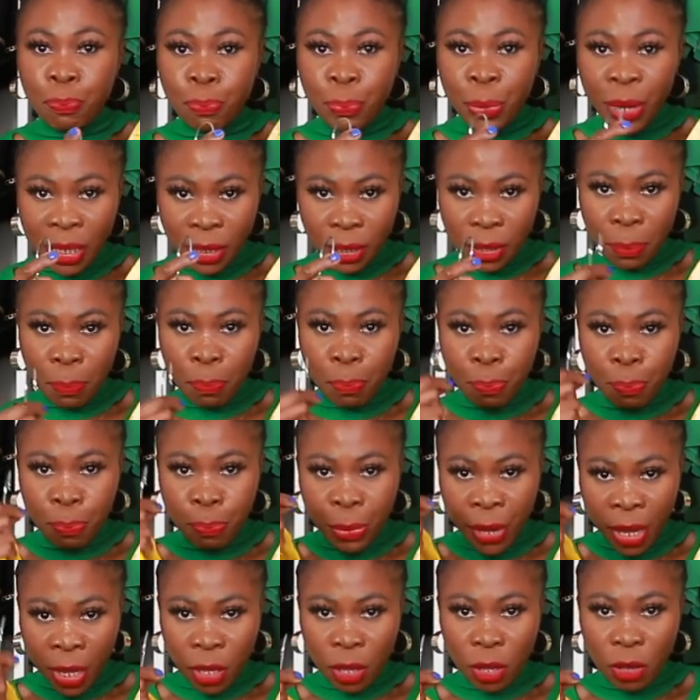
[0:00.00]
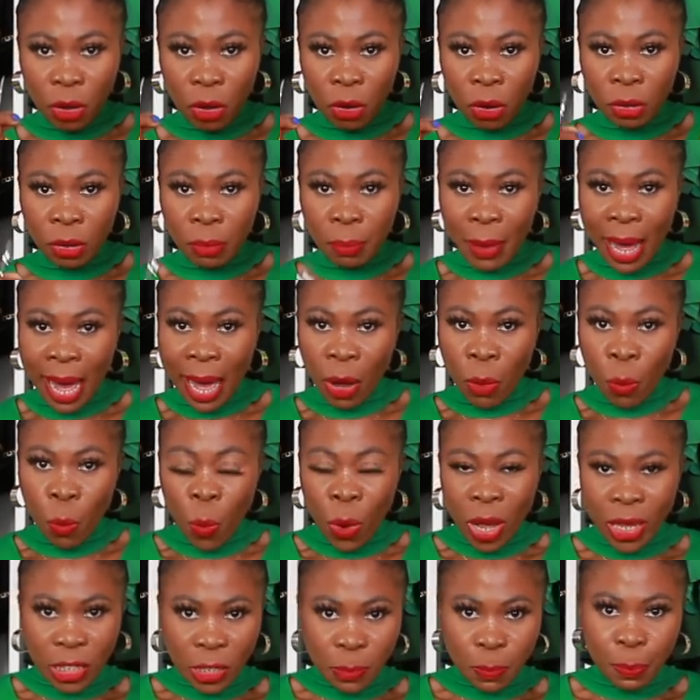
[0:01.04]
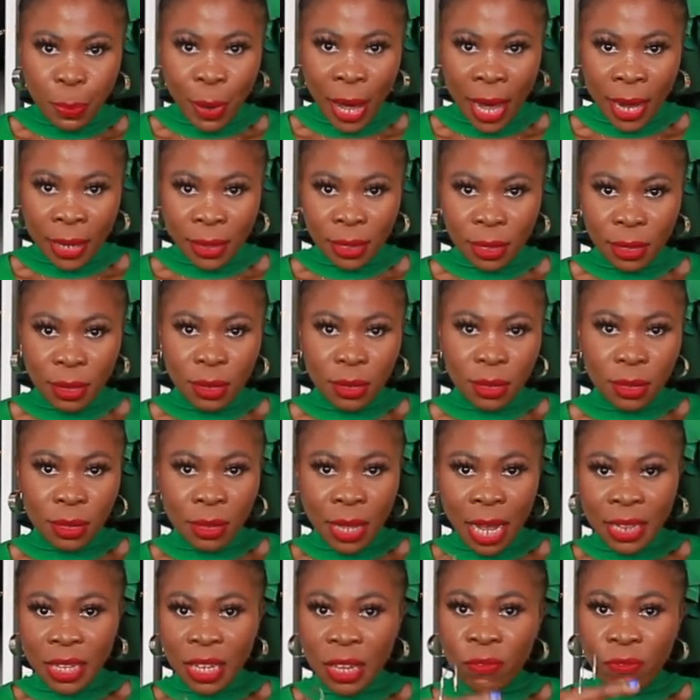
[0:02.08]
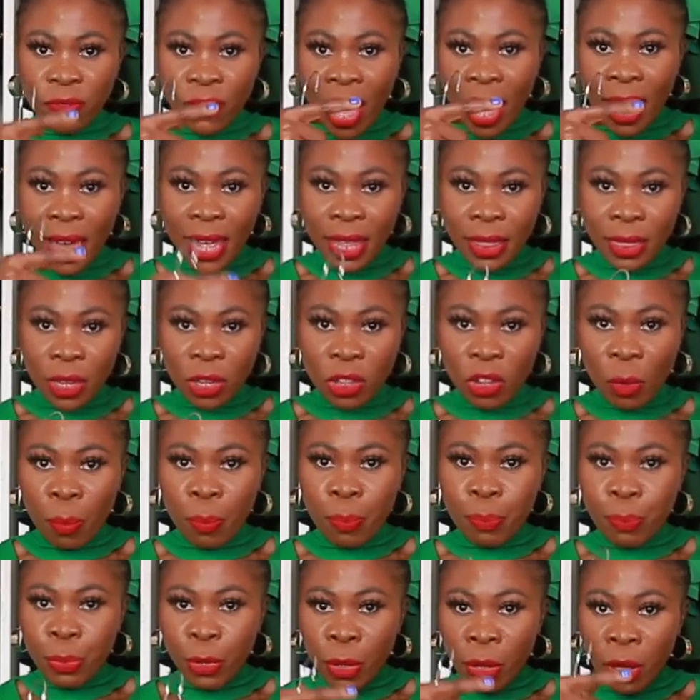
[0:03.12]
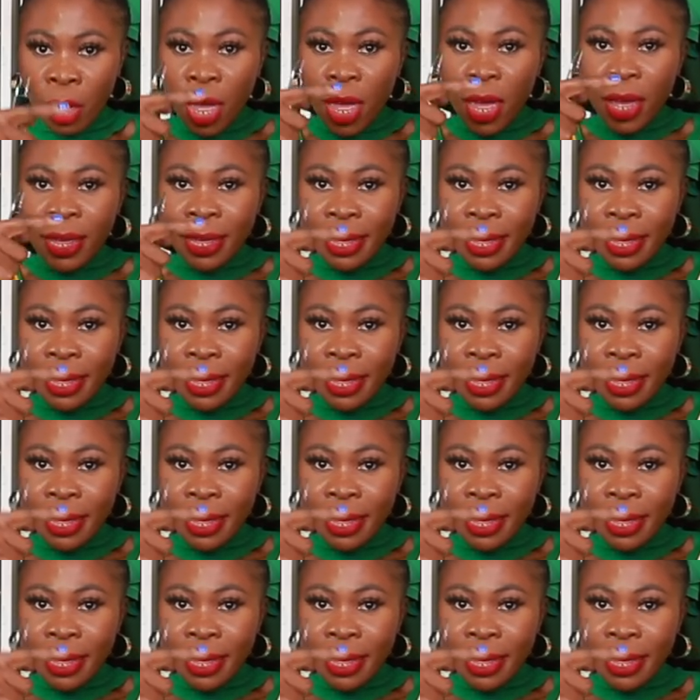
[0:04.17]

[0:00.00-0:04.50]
bit big on my waist part that if I ended up uh,